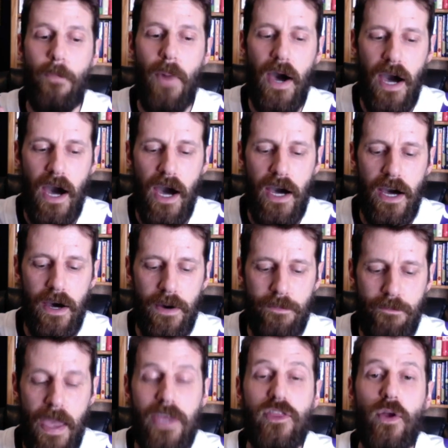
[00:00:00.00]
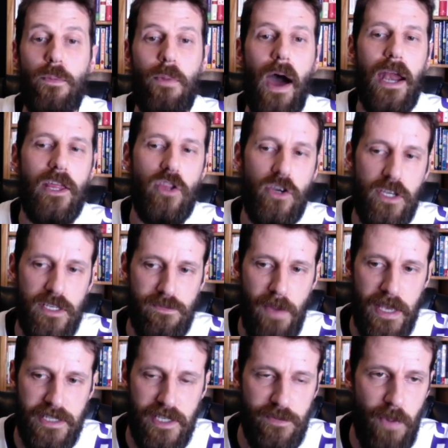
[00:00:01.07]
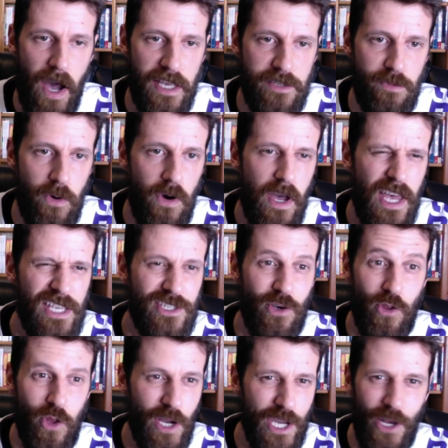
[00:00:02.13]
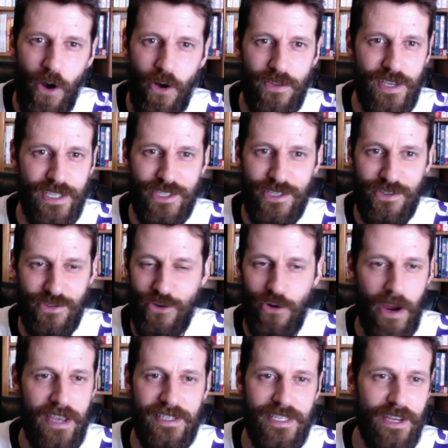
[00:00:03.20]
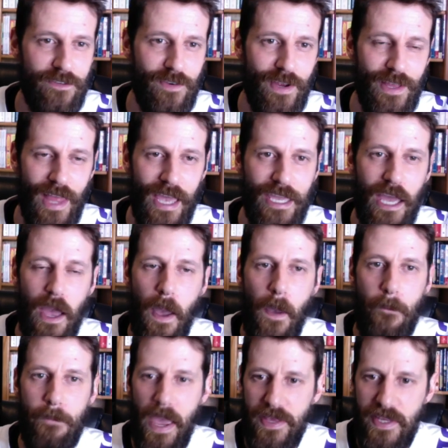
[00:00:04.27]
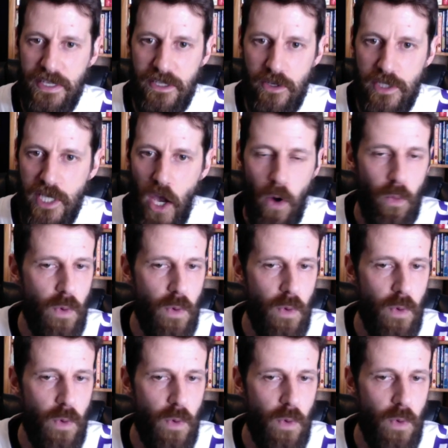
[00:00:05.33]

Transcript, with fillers: uh, uh, make their body look as best as possible. So look at all these crazy different like bathing suits.